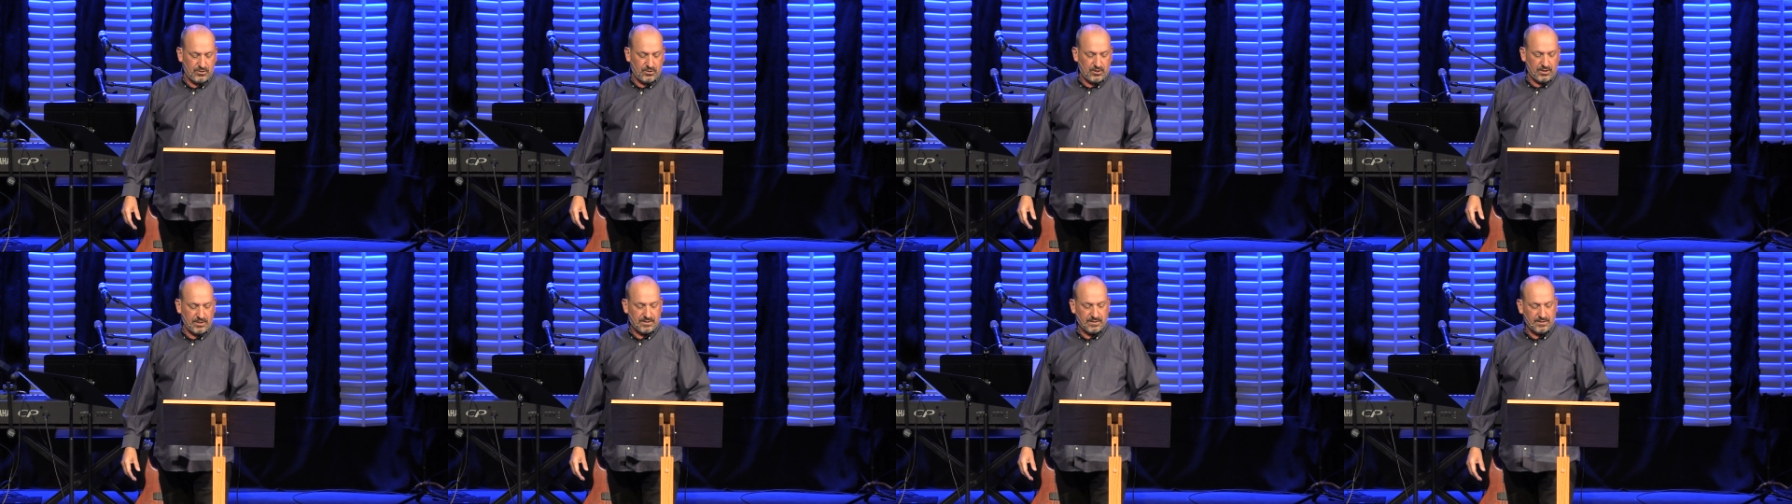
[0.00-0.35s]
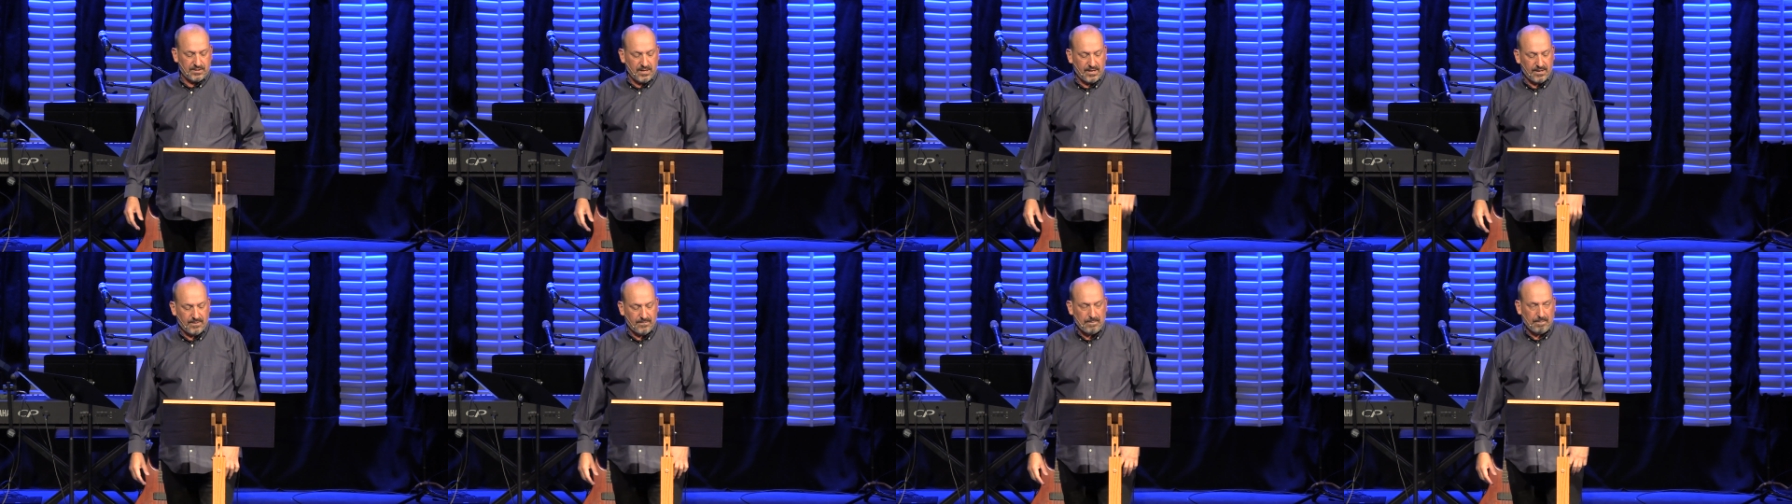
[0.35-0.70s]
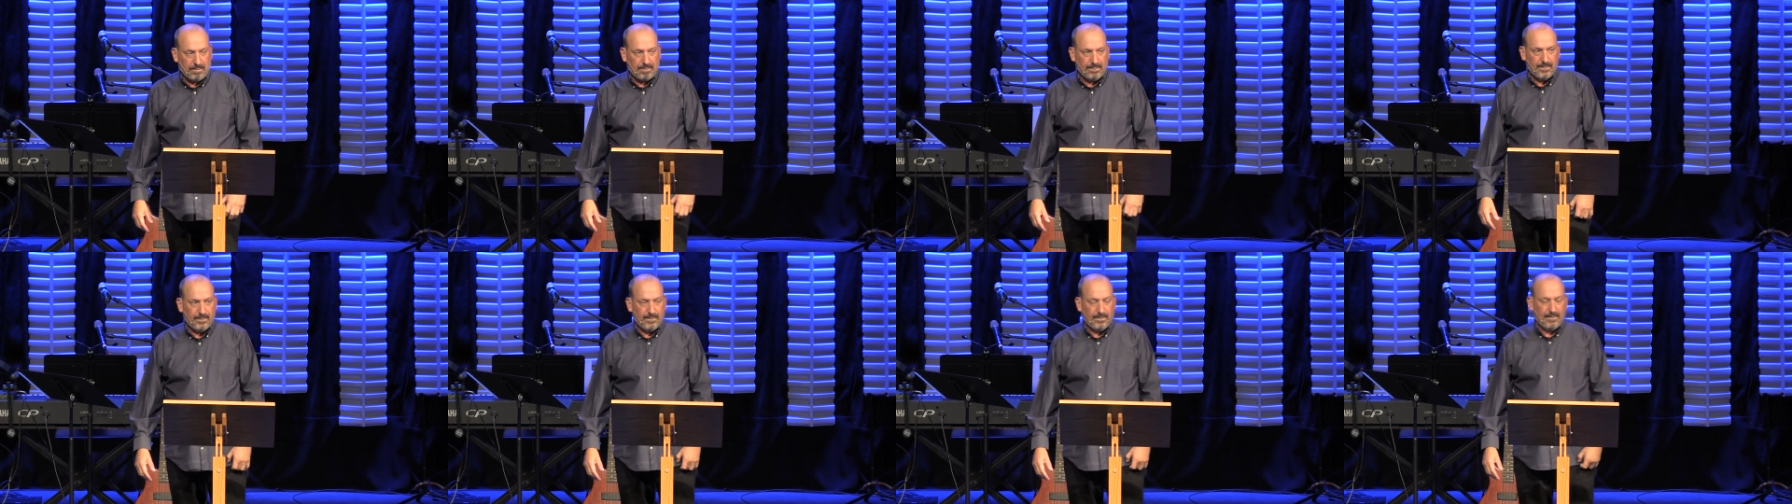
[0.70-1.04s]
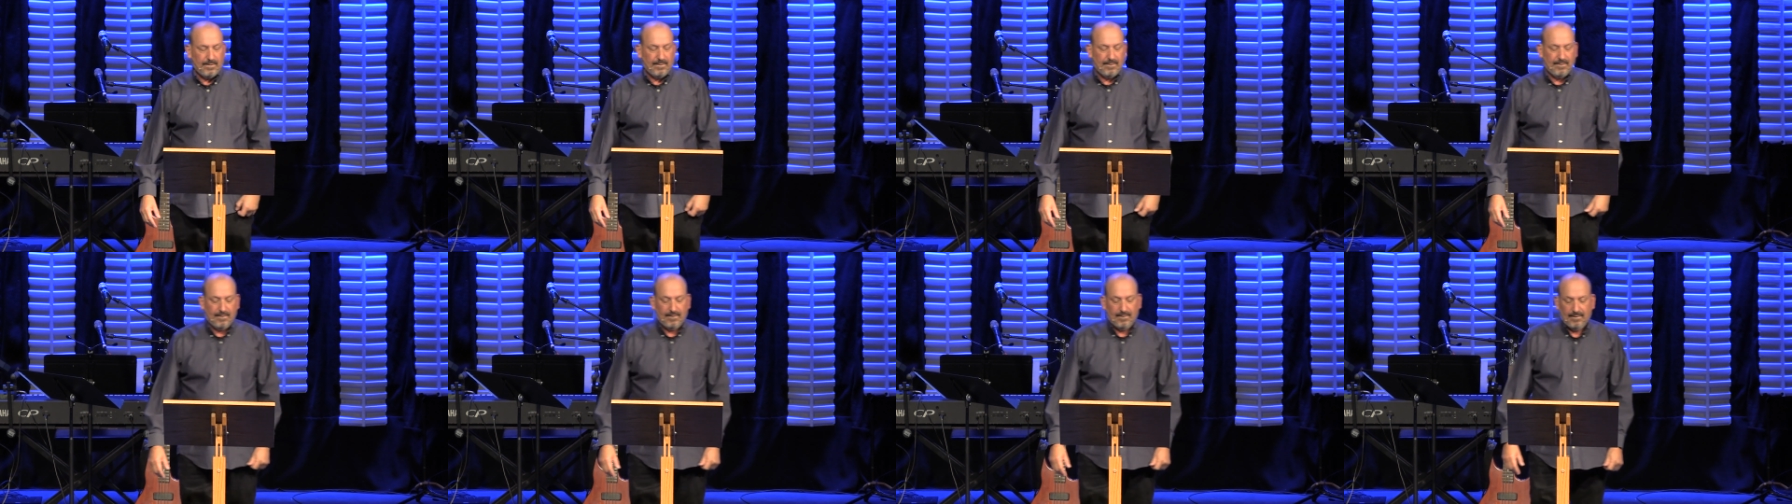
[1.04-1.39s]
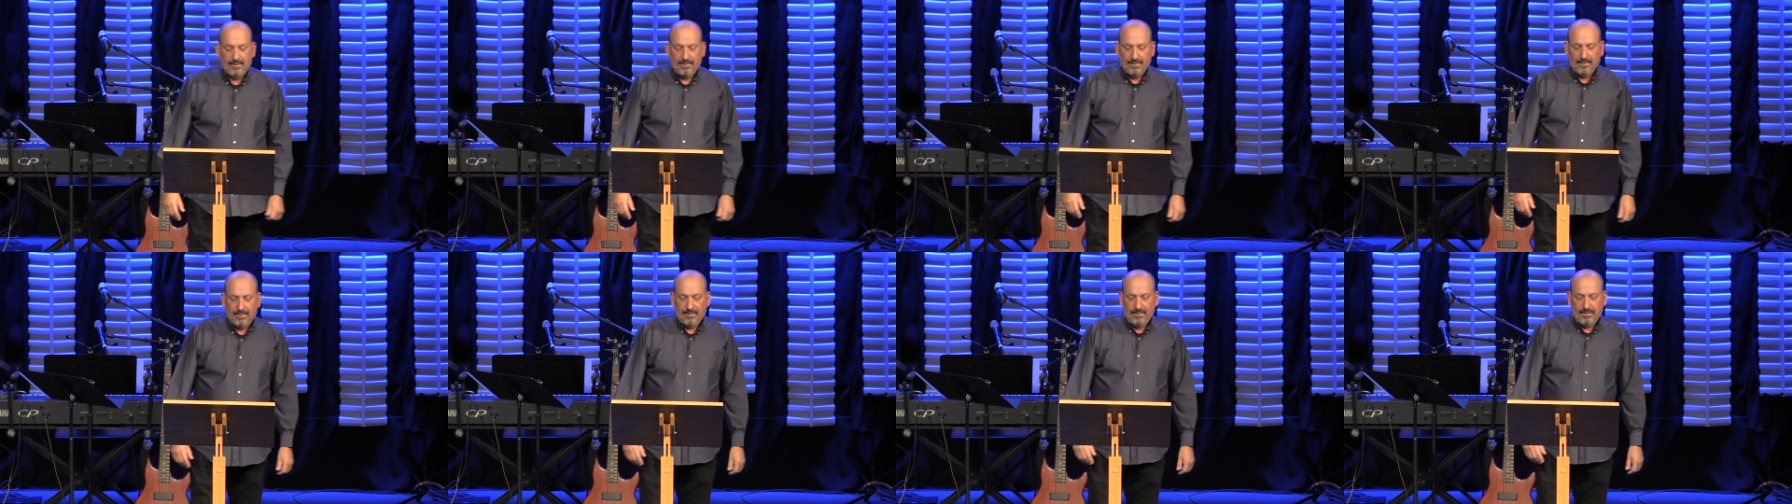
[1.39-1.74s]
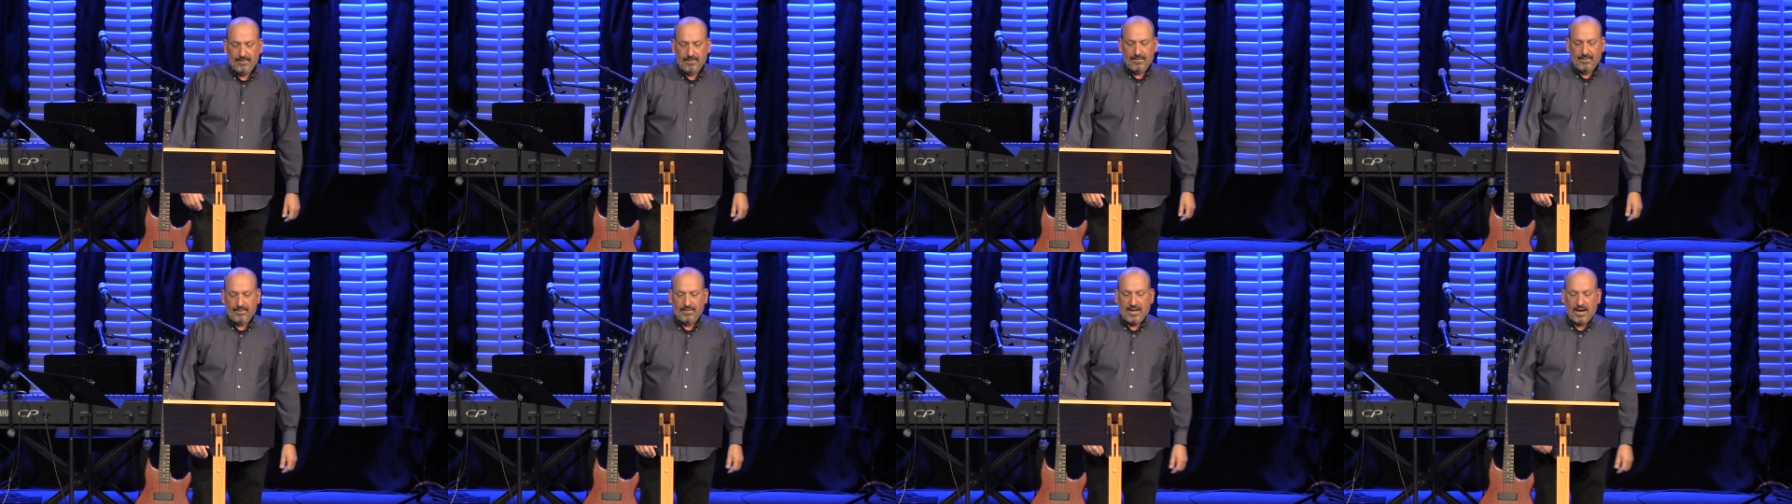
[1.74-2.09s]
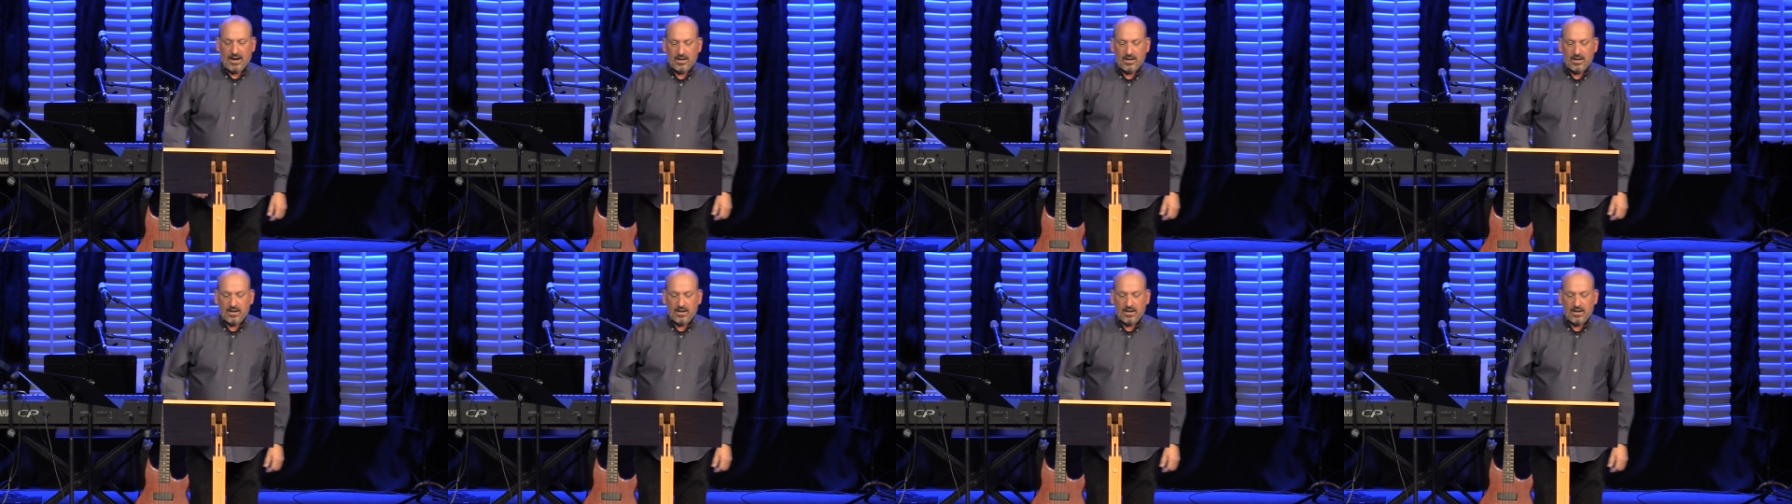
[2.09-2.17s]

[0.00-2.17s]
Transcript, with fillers: Jesus' name. Now,